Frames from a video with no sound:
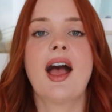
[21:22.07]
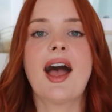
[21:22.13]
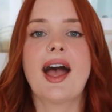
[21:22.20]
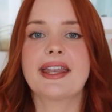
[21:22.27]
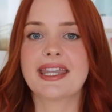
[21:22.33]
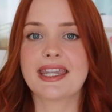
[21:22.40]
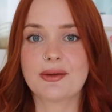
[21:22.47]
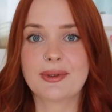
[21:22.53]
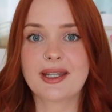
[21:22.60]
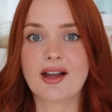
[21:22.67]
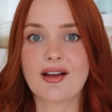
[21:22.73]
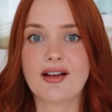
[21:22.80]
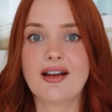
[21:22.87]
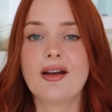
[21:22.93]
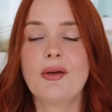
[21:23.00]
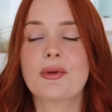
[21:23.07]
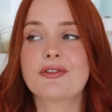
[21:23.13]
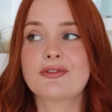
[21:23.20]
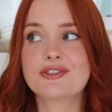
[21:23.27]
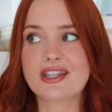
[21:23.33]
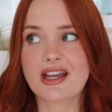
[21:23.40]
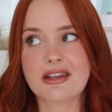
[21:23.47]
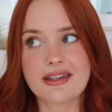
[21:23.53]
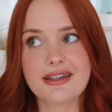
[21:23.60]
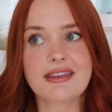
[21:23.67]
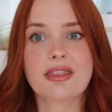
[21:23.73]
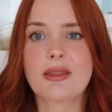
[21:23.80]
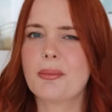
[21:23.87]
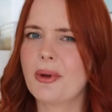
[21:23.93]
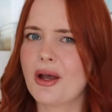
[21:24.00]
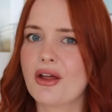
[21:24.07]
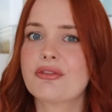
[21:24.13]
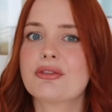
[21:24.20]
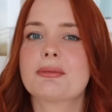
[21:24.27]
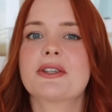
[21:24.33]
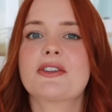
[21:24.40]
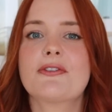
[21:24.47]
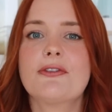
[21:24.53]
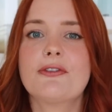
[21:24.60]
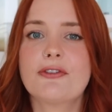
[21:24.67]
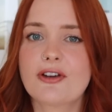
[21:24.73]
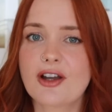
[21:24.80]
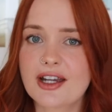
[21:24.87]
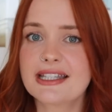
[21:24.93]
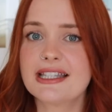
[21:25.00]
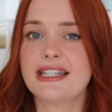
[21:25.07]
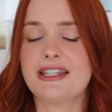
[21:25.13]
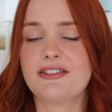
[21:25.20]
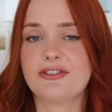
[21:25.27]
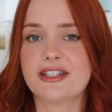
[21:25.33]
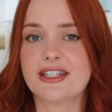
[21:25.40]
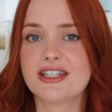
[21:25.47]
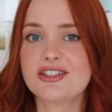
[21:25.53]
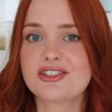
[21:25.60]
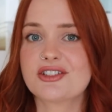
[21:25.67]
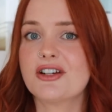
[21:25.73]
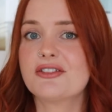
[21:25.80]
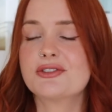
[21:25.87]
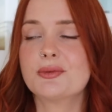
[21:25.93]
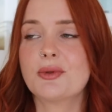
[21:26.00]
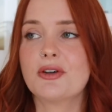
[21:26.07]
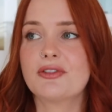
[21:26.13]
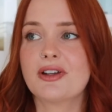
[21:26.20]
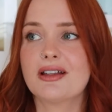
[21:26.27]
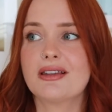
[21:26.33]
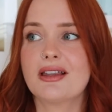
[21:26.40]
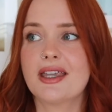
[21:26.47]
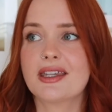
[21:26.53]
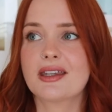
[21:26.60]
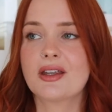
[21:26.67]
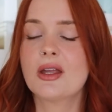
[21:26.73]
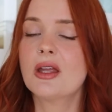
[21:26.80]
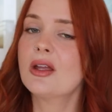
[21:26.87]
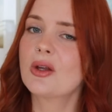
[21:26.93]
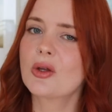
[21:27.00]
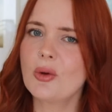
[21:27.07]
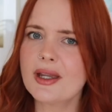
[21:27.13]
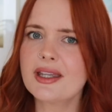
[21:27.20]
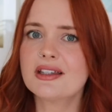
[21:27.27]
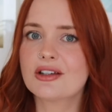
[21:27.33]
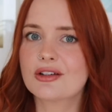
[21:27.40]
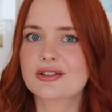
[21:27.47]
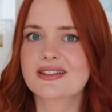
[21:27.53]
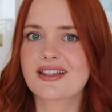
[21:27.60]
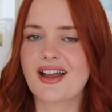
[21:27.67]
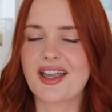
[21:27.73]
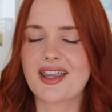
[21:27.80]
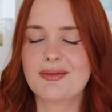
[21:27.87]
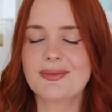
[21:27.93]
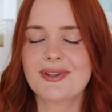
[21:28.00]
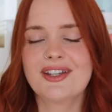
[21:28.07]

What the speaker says: And here we are, we've done it. The bathroom is finally finished after what felt like quite a long time.